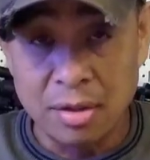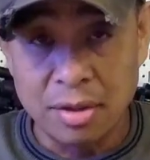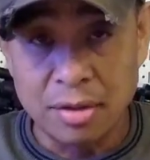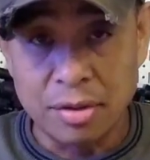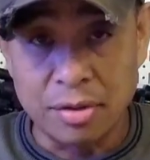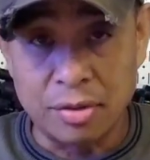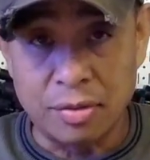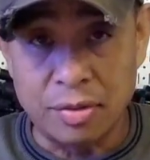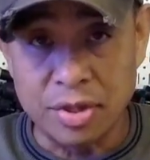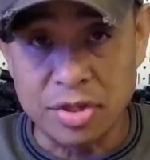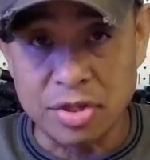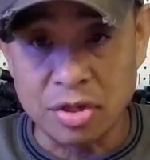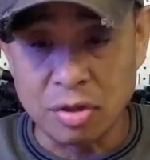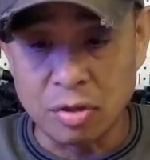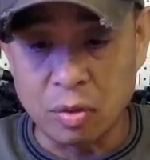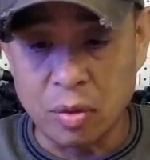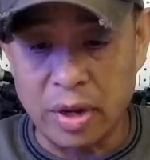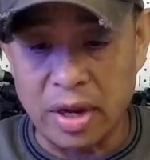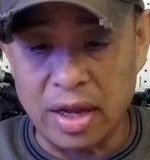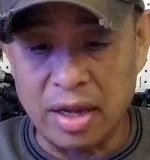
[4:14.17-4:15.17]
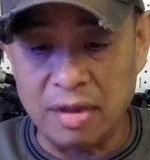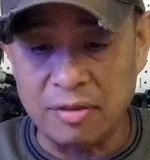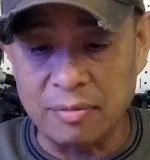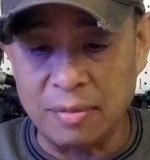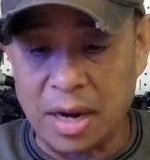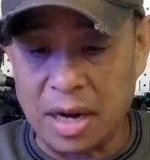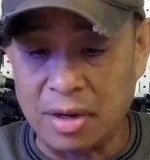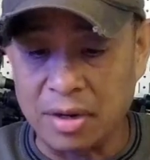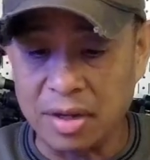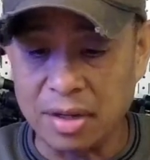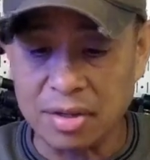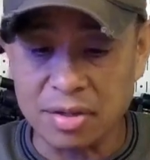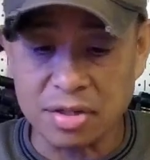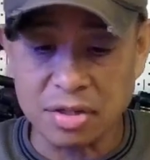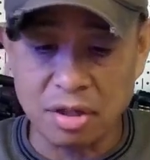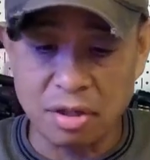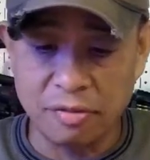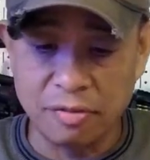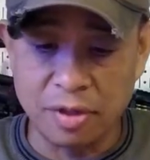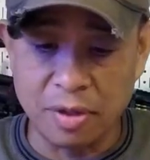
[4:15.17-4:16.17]
The original way of mounting the
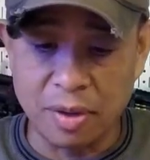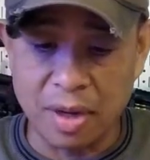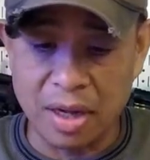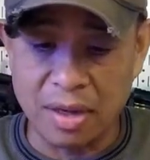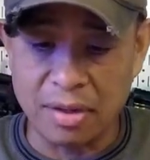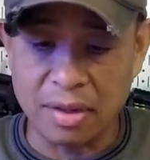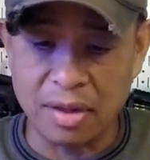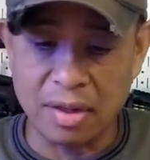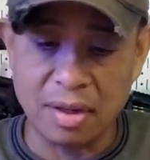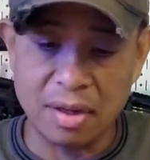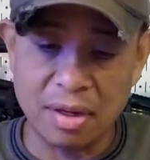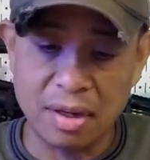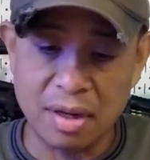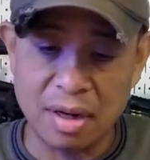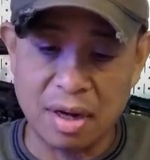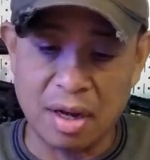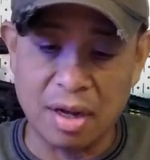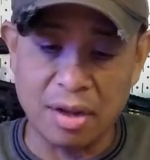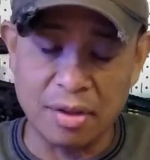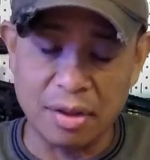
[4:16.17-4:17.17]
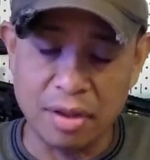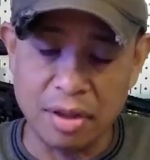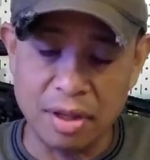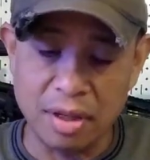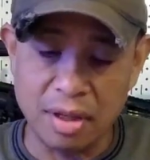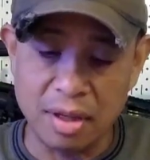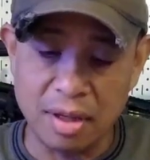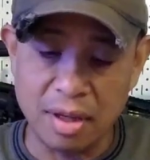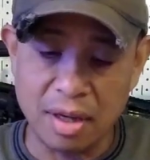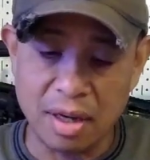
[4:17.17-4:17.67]
servo on the